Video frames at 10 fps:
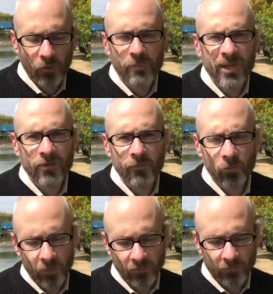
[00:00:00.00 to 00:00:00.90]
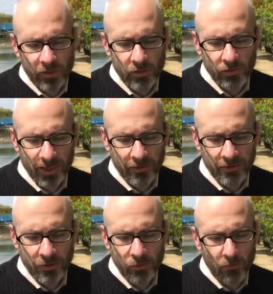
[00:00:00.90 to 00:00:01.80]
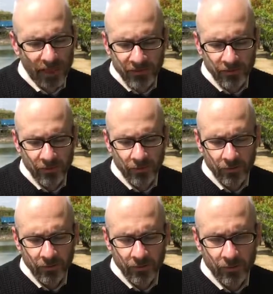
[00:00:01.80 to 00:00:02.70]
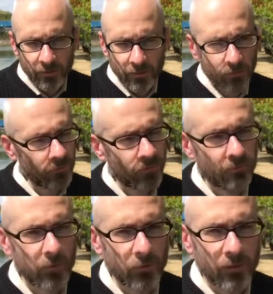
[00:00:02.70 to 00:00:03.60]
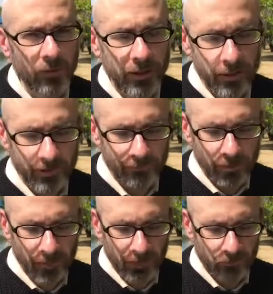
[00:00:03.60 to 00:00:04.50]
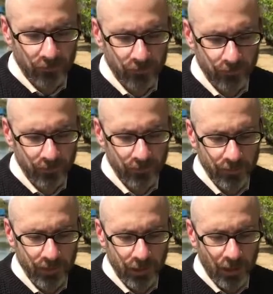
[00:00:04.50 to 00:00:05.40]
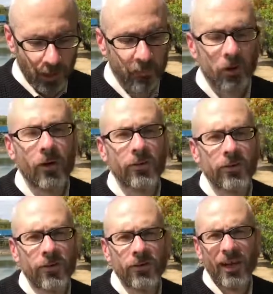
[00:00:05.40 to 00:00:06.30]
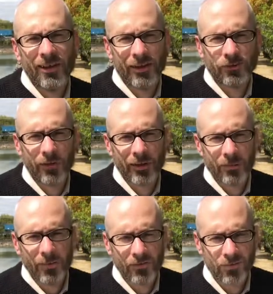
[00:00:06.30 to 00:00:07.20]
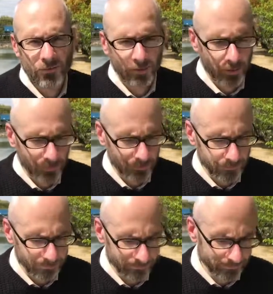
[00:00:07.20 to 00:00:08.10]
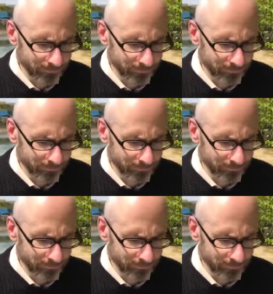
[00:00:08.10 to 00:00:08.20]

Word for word: The remnant of once-free humanity who might, through some miracle I can't even imagine, come across this electronic message in a bottle.